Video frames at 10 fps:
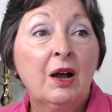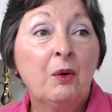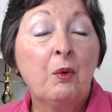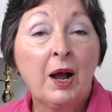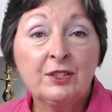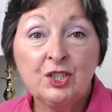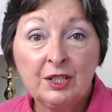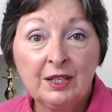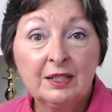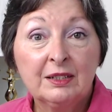
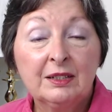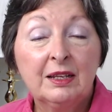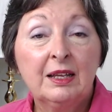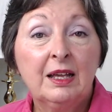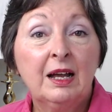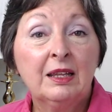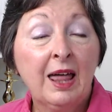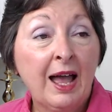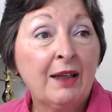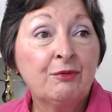watching it
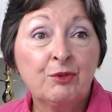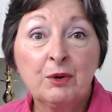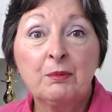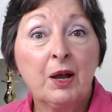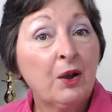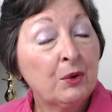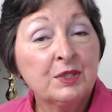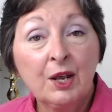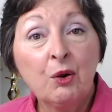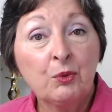live from a
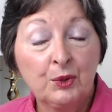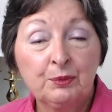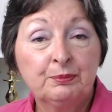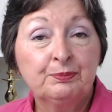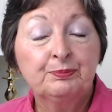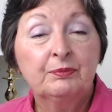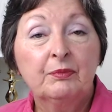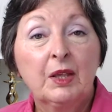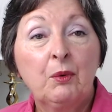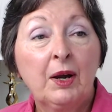hotel room
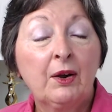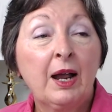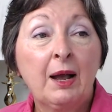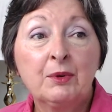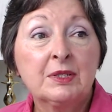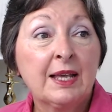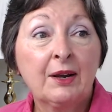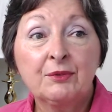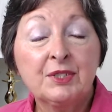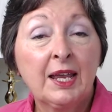where I was
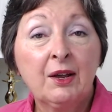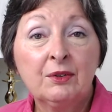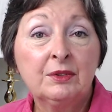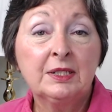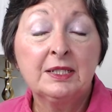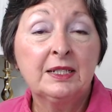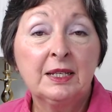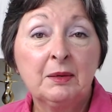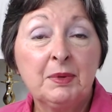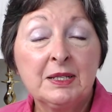out of town
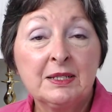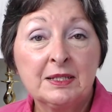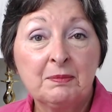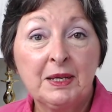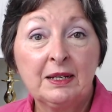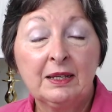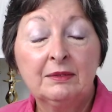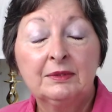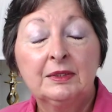attending a business meeting.